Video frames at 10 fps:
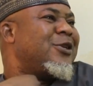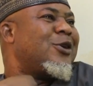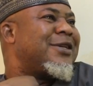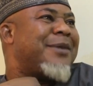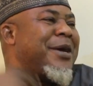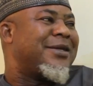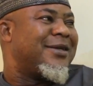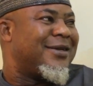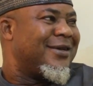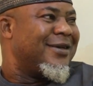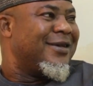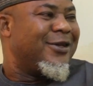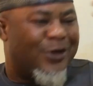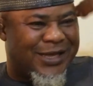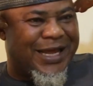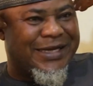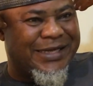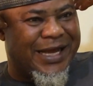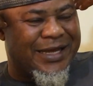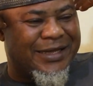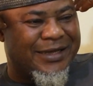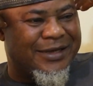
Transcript: is just semantic. It's just an idea